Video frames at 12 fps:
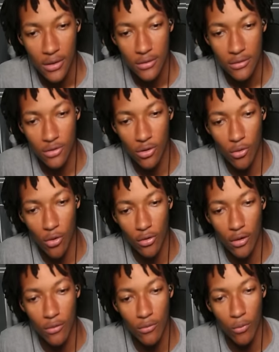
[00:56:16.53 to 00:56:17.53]
So, hold
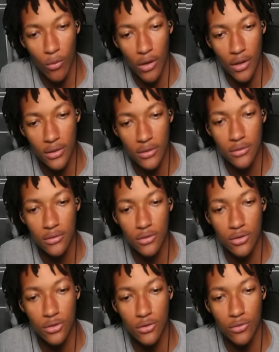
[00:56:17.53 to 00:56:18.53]
on. One,
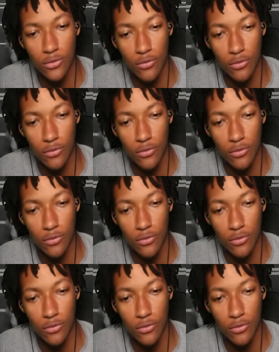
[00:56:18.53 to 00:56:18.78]
two,